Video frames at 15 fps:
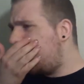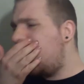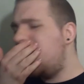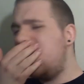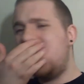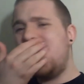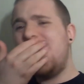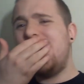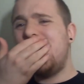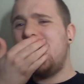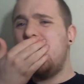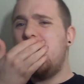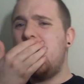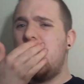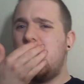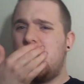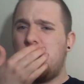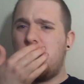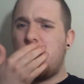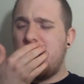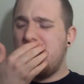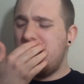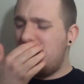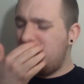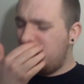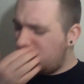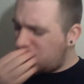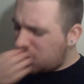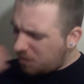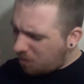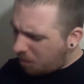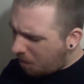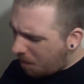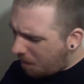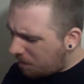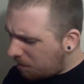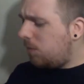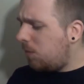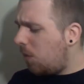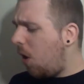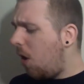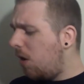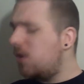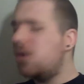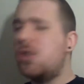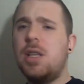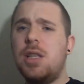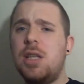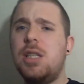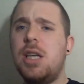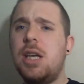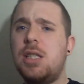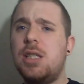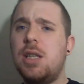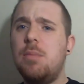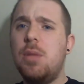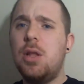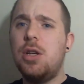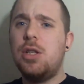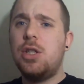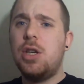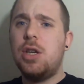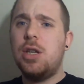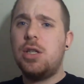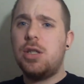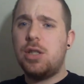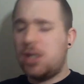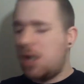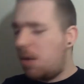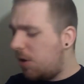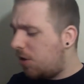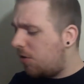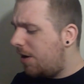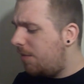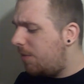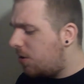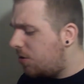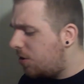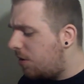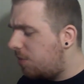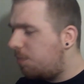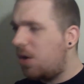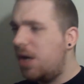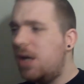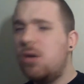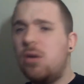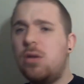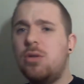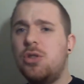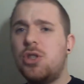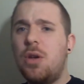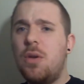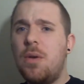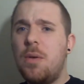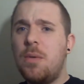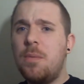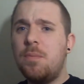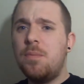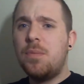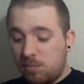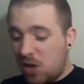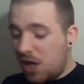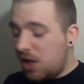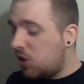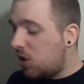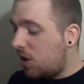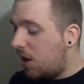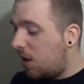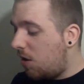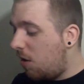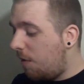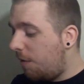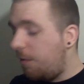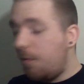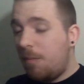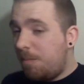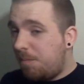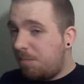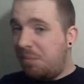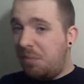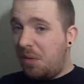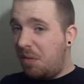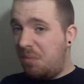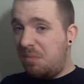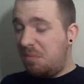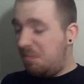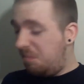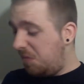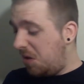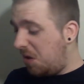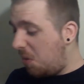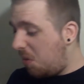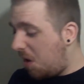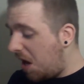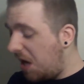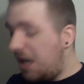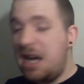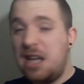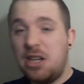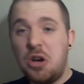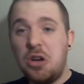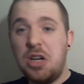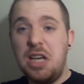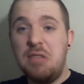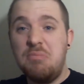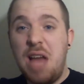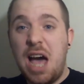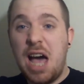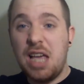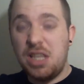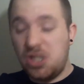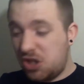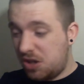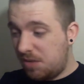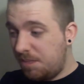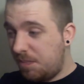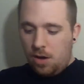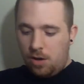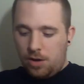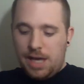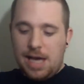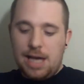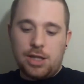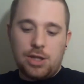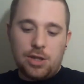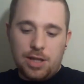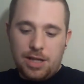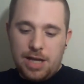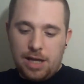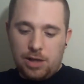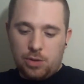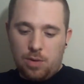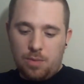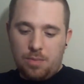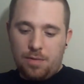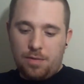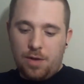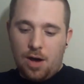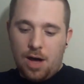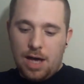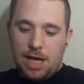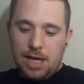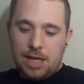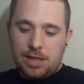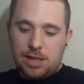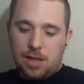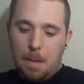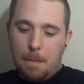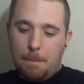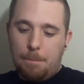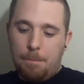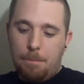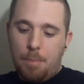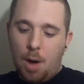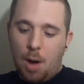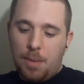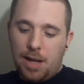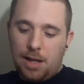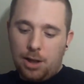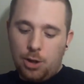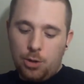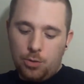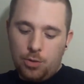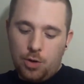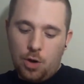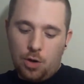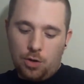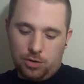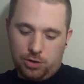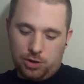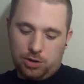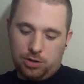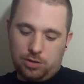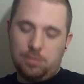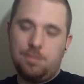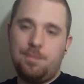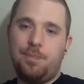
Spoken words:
They taste similar to Pringles. Honestly, they taste similar to sour cream and onion Pringles. Decent enough. You know what, I can't knock it. Nice. Okay, so the next one we've got is Bobaloo Nuts.